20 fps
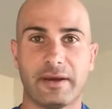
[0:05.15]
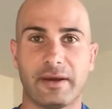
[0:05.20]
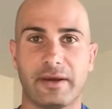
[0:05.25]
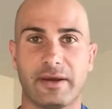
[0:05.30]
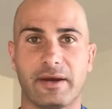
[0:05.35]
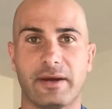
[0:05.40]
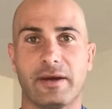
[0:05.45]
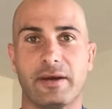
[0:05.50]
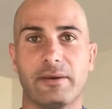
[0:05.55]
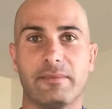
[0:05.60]

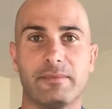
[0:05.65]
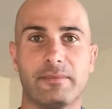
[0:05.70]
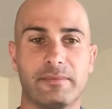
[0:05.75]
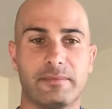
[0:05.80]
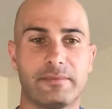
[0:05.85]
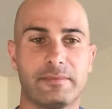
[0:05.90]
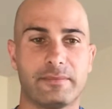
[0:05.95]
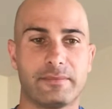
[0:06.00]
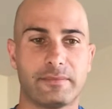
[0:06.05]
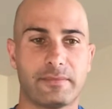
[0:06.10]
So
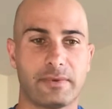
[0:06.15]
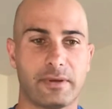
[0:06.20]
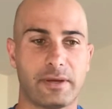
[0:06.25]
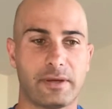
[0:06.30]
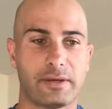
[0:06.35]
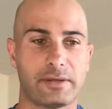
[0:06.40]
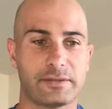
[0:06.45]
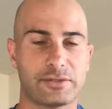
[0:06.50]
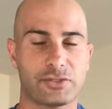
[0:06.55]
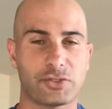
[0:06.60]

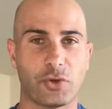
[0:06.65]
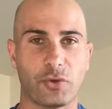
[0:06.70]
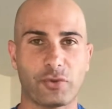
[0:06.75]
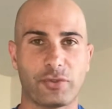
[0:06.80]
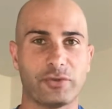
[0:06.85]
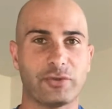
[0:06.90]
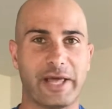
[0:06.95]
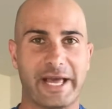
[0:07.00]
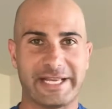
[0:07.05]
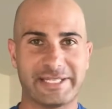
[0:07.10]

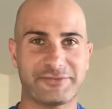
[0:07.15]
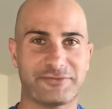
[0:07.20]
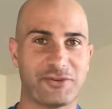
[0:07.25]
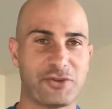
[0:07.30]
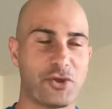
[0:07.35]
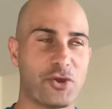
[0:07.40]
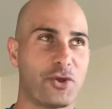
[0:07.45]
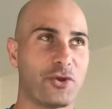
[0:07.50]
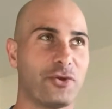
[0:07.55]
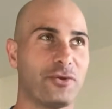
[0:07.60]
the last
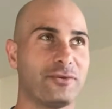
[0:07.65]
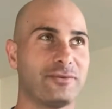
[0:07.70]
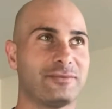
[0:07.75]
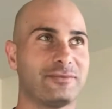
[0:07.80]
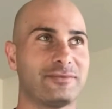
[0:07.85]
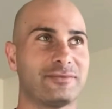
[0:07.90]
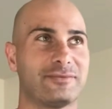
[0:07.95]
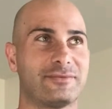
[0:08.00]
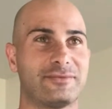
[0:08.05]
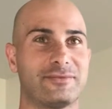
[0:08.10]

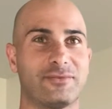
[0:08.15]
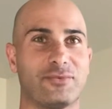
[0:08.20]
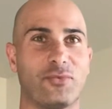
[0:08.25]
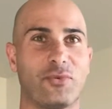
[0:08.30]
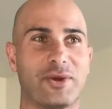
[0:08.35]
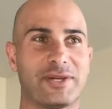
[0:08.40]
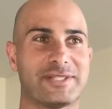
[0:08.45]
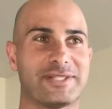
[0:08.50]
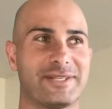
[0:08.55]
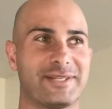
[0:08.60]
video
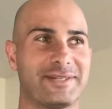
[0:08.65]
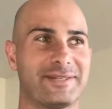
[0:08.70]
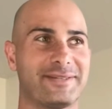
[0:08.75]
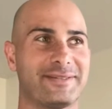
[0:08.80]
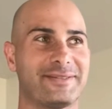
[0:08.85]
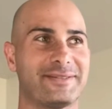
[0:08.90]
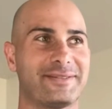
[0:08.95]
wasn't